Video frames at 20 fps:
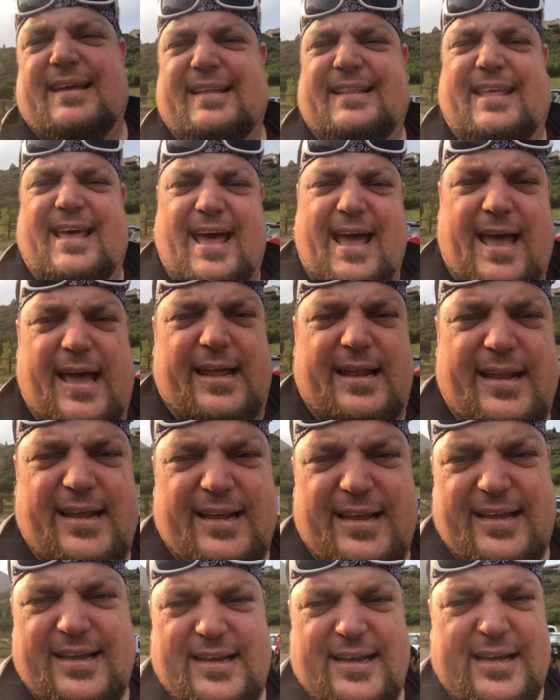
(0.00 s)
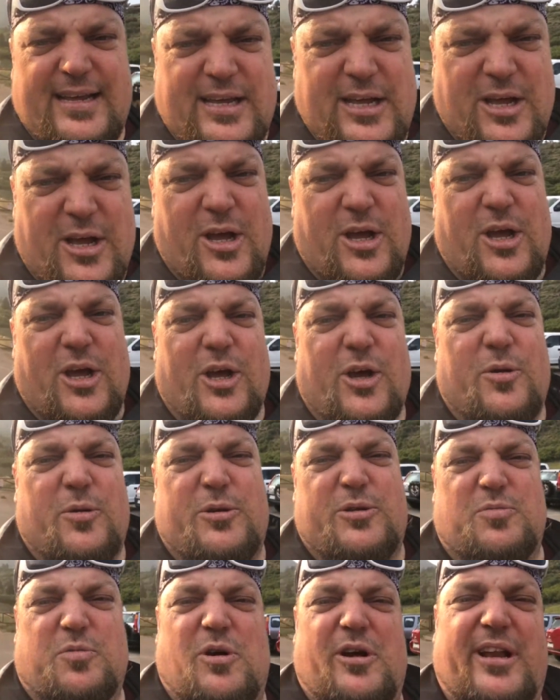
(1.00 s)
That
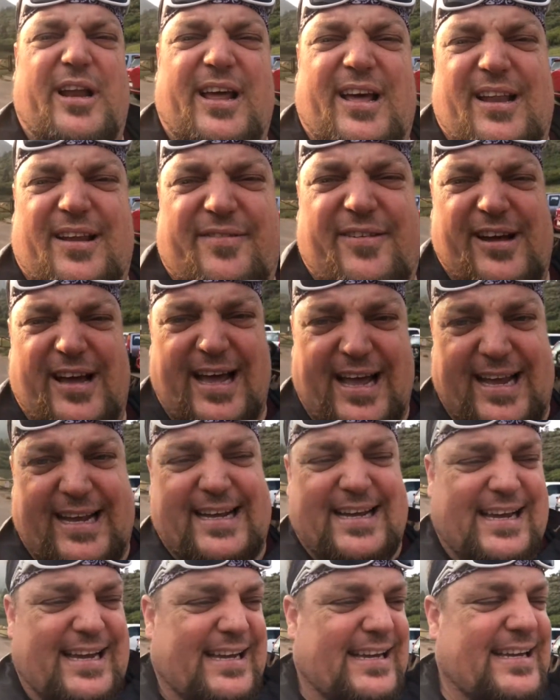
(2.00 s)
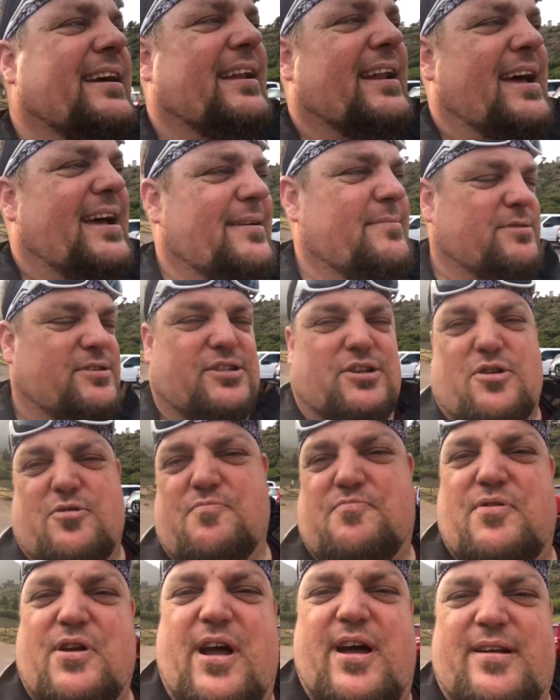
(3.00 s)
was one hell of a hike. And I am so
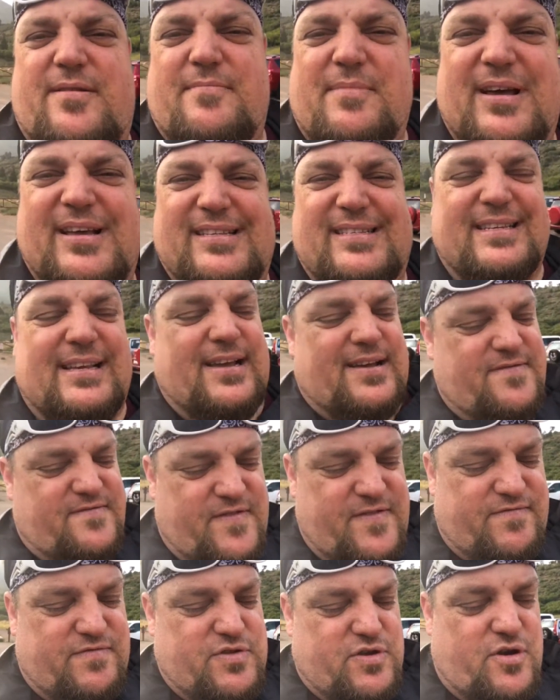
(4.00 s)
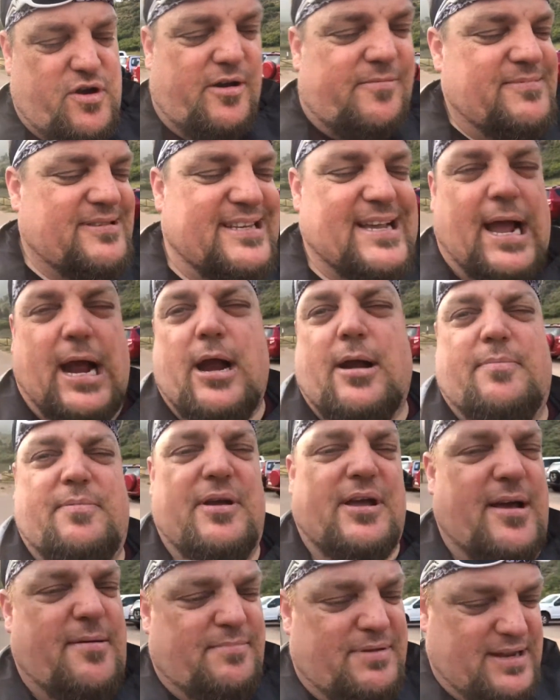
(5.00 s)
proud of myself, even though I'm tired
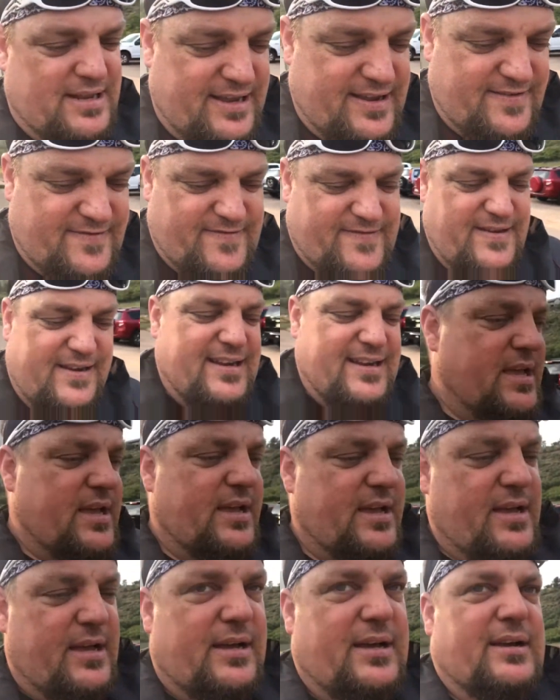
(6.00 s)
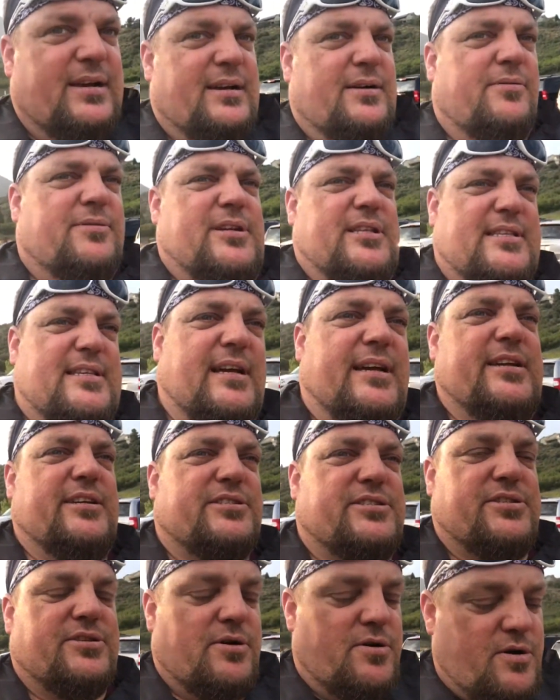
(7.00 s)
beyond belief. I want to tell you a
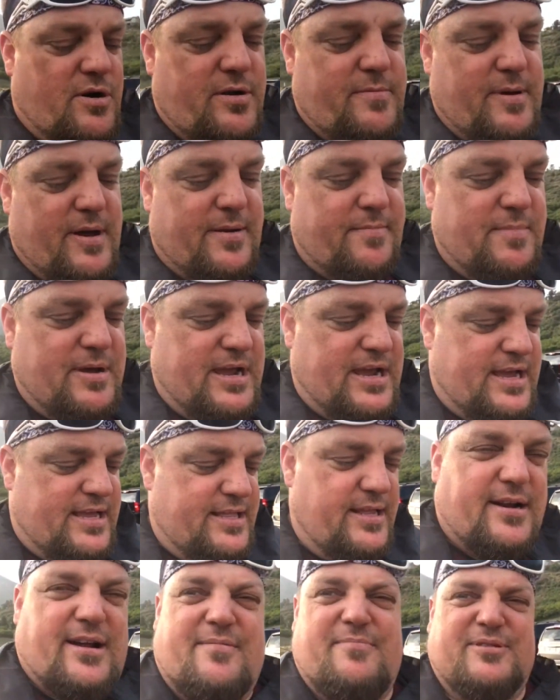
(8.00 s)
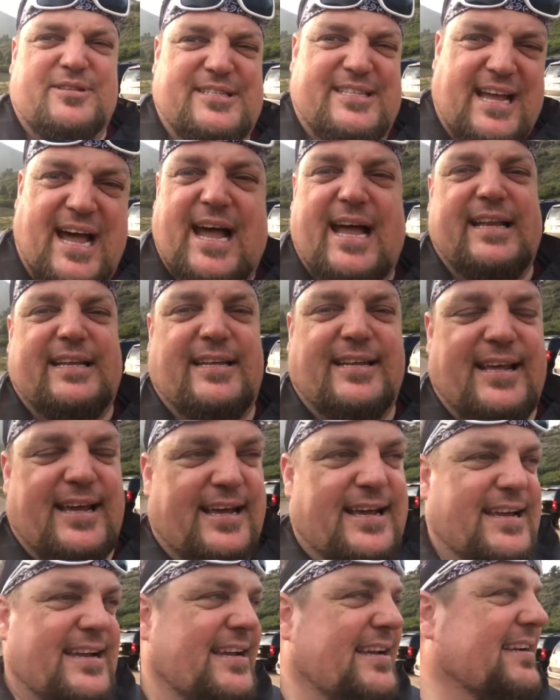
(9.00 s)
story about a man that almost died
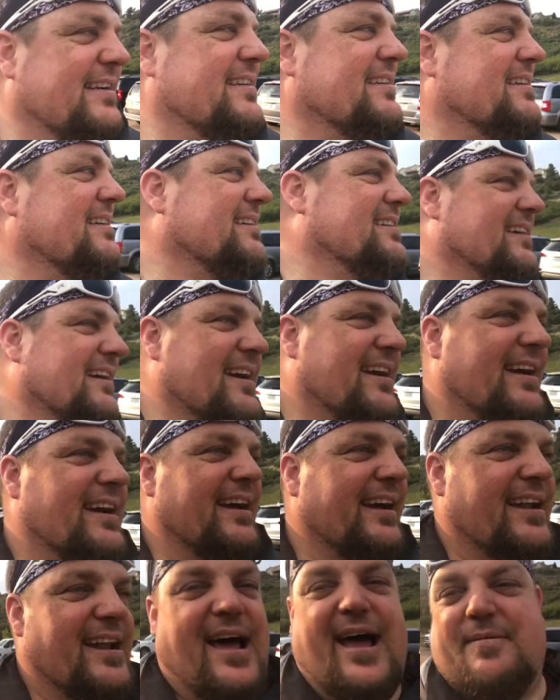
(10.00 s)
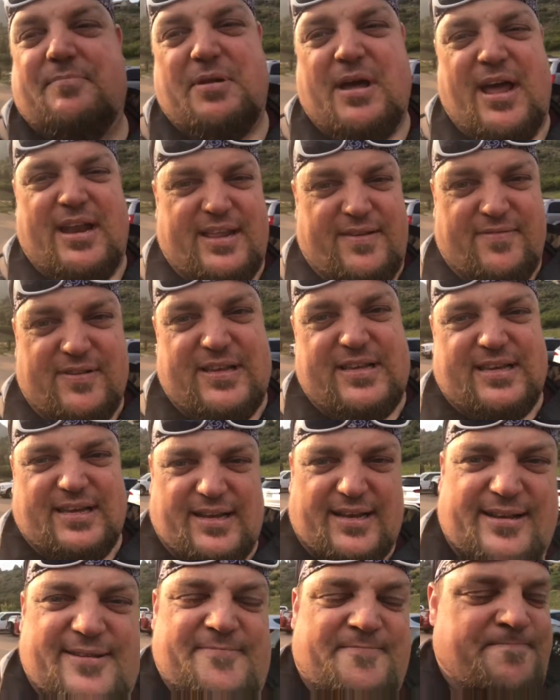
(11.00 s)
today. And I'm not even
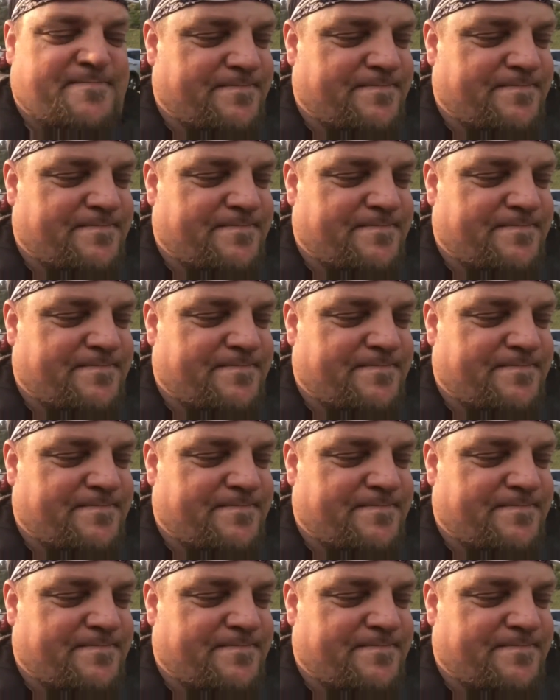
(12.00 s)
kidding.